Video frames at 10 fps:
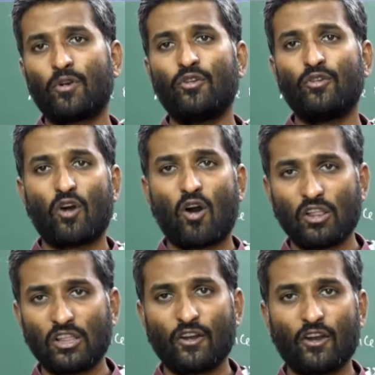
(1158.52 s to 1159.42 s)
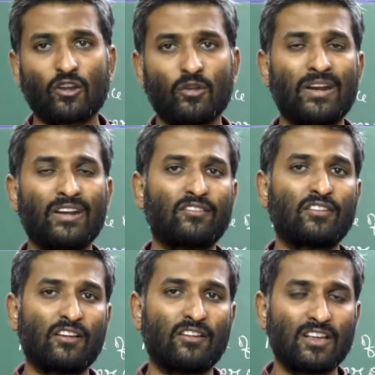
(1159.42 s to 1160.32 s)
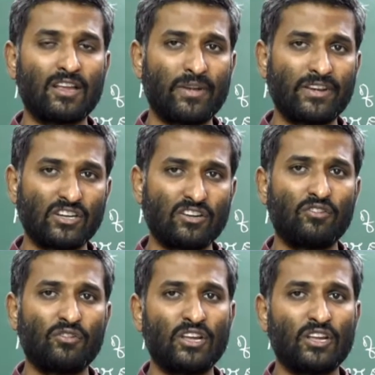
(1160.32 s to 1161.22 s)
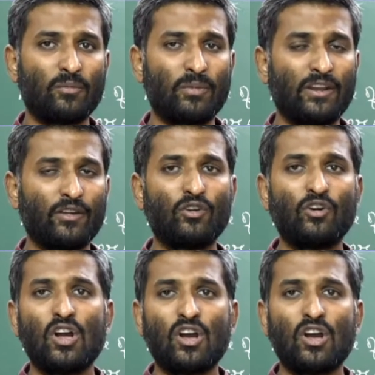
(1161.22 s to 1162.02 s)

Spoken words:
produce all the documents, security measures you need to be do.